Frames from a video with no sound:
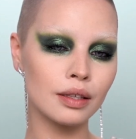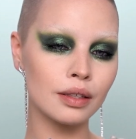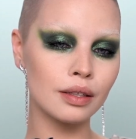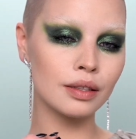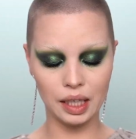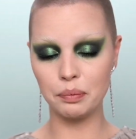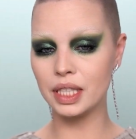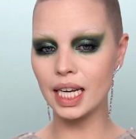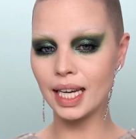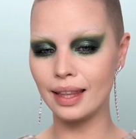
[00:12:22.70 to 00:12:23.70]
liquid
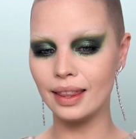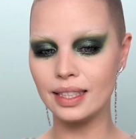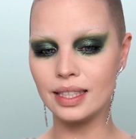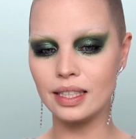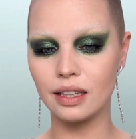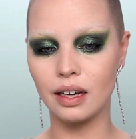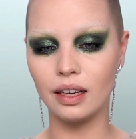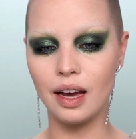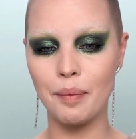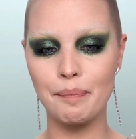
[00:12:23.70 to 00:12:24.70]
lipstick, and this is the
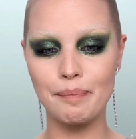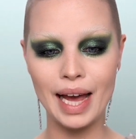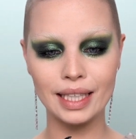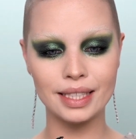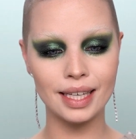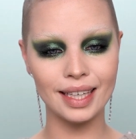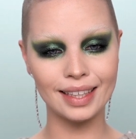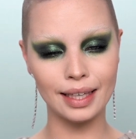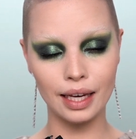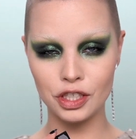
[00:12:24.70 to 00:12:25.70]
colour Matte
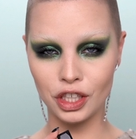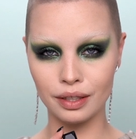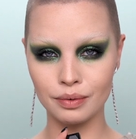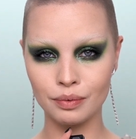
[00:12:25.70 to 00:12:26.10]
Geisha.